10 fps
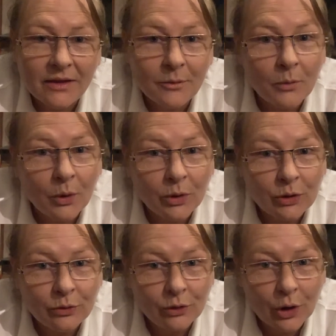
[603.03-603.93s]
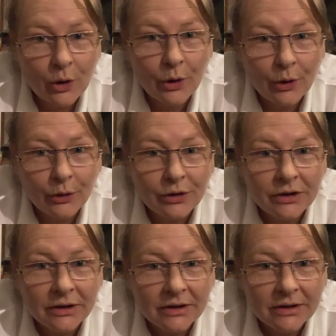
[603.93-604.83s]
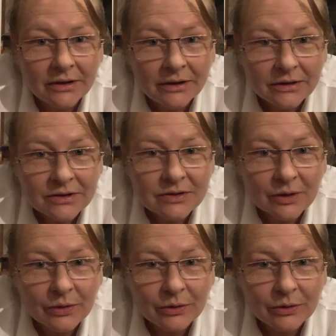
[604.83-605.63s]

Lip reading: the more you learn. So